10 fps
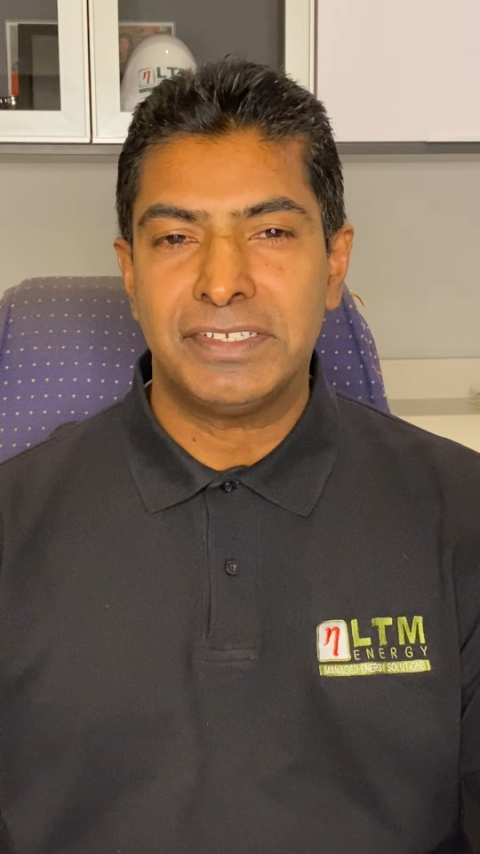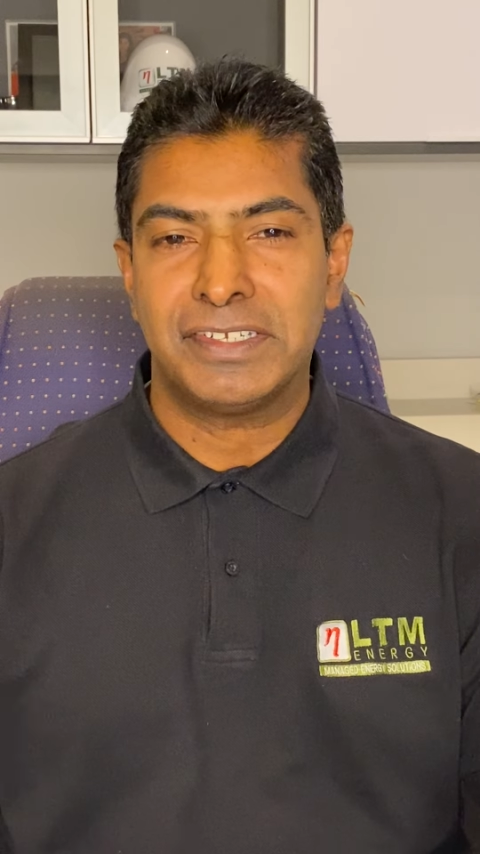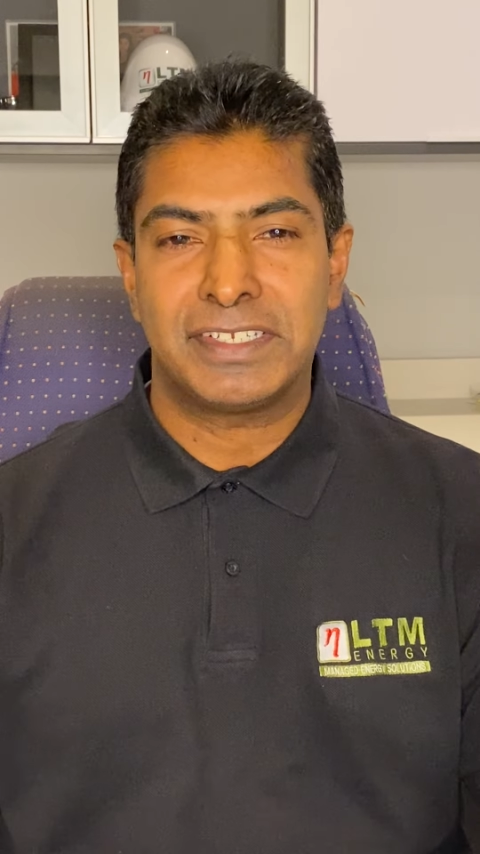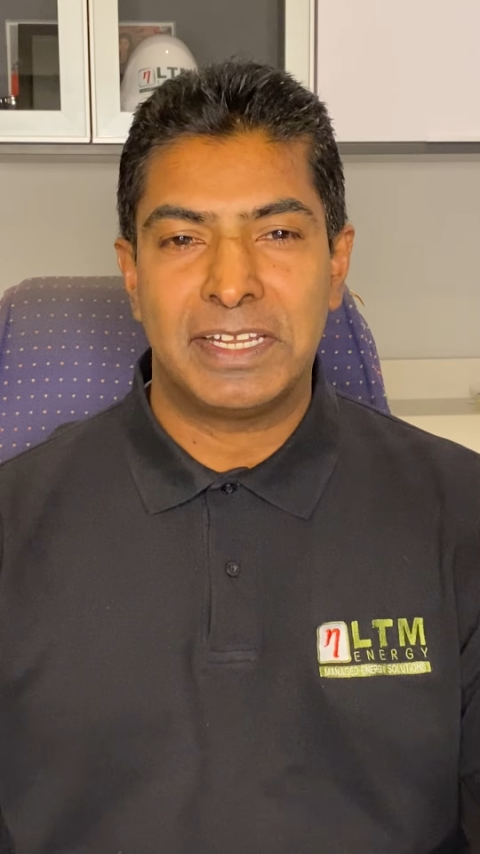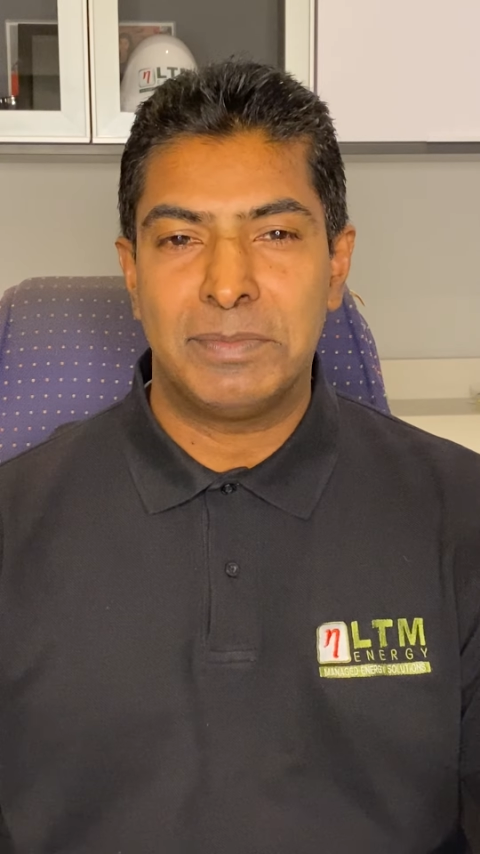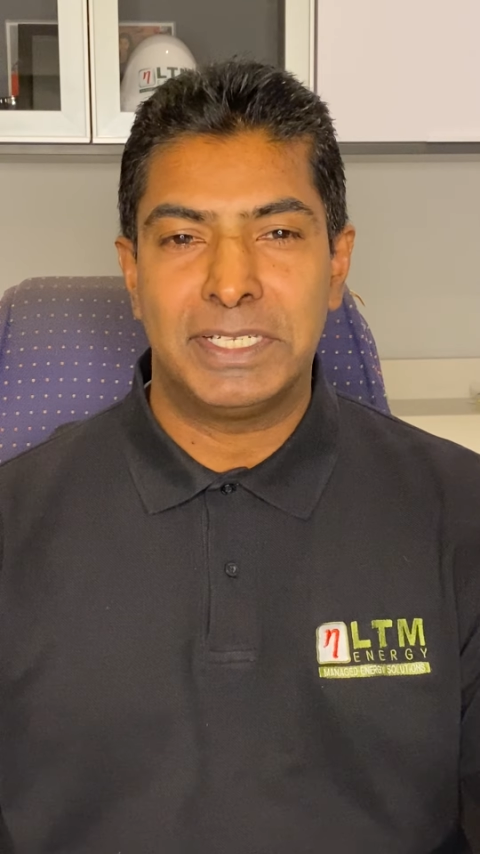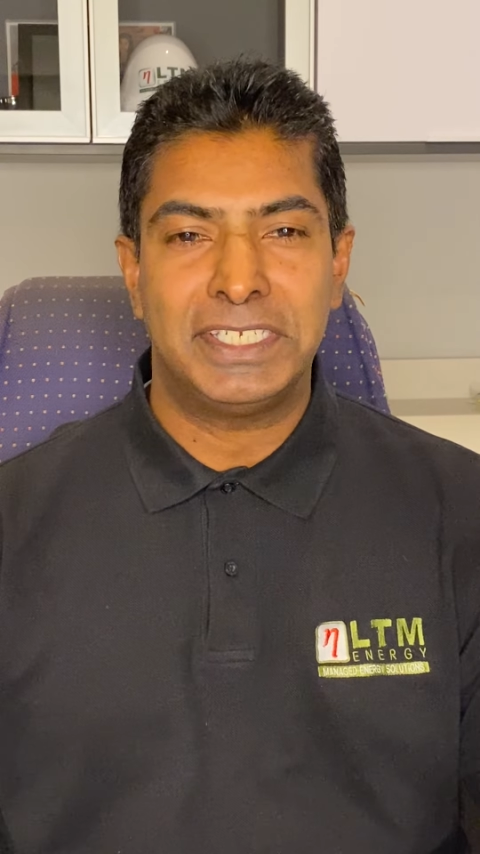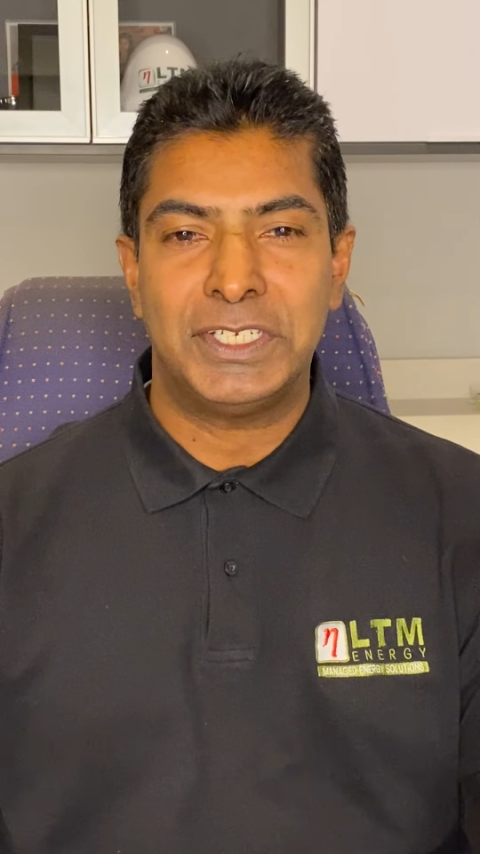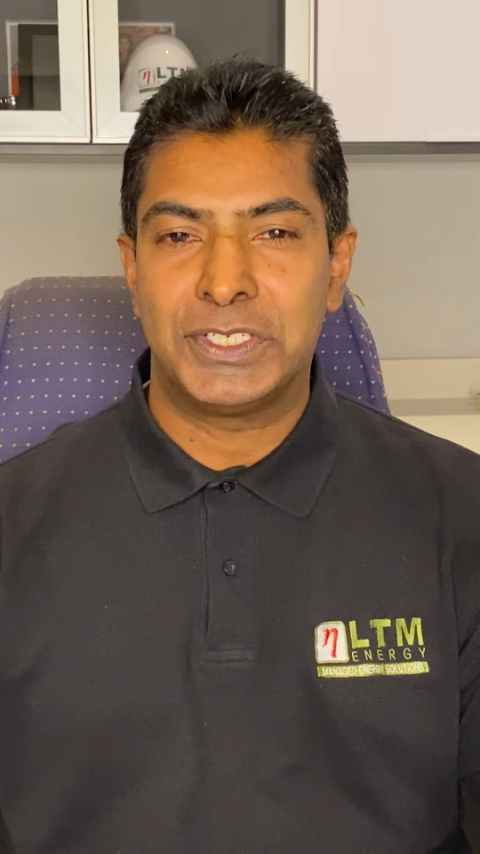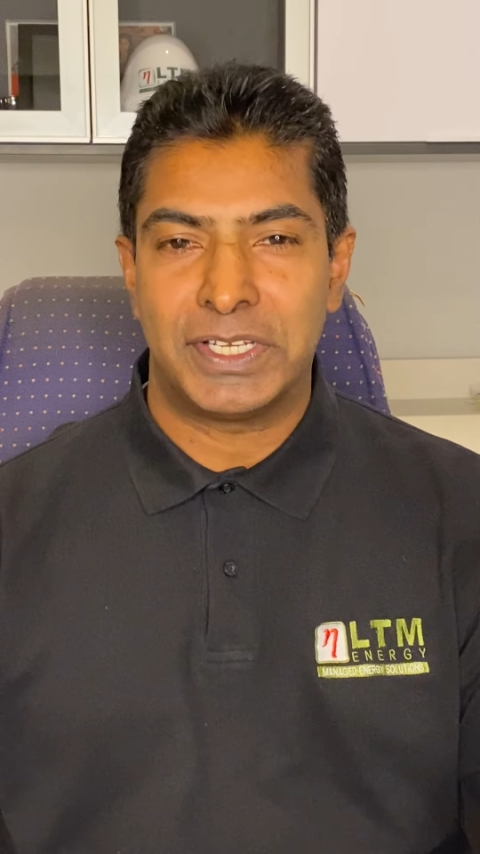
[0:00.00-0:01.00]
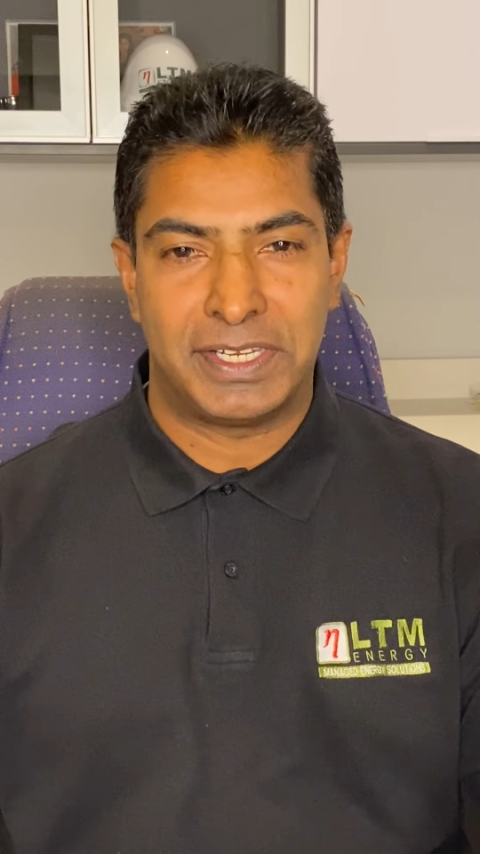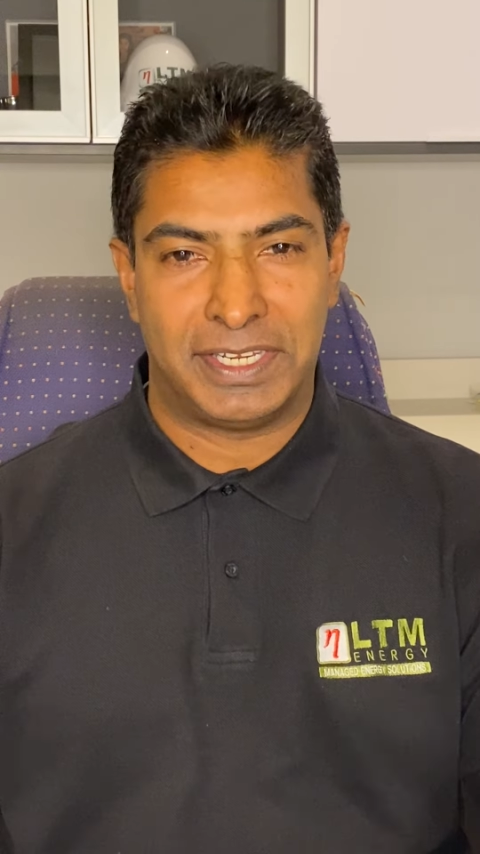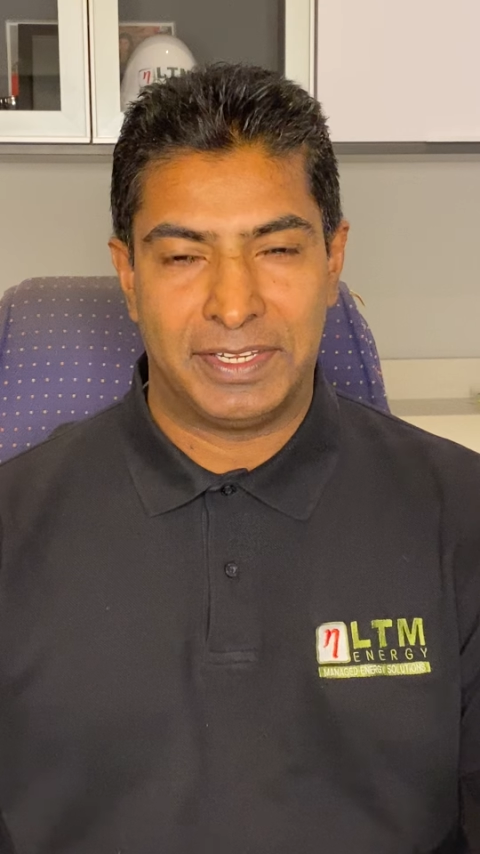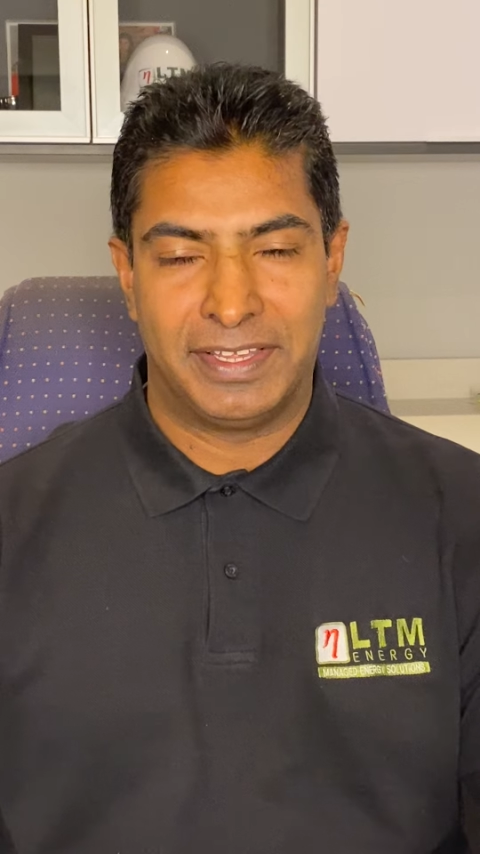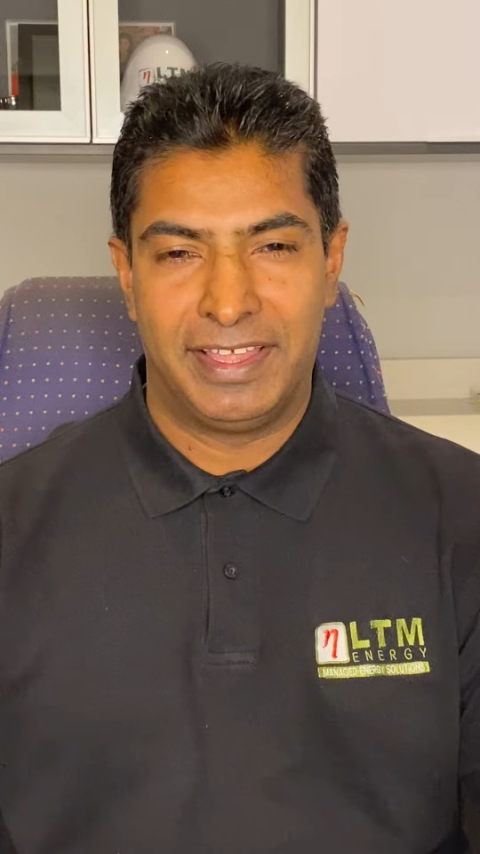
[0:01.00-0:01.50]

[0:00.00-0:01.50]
sustainability journey